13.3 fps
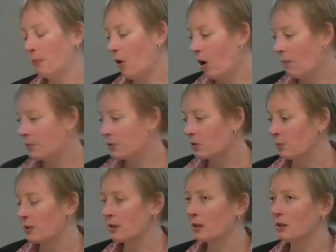POPs,
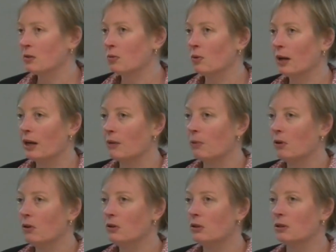the persistent organic
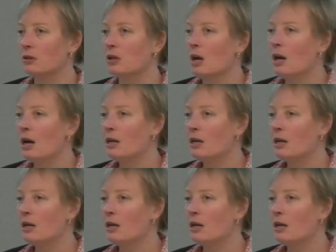pollutants,